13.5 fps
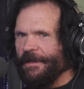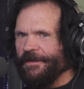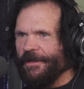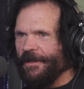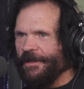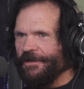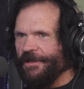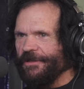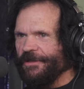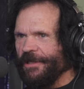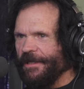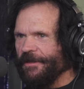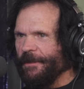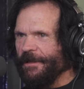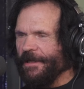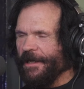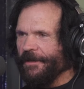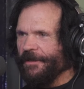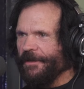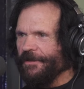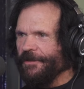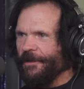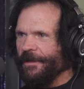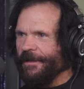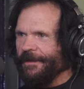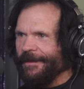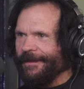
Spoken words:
I said, just chase me down in the street.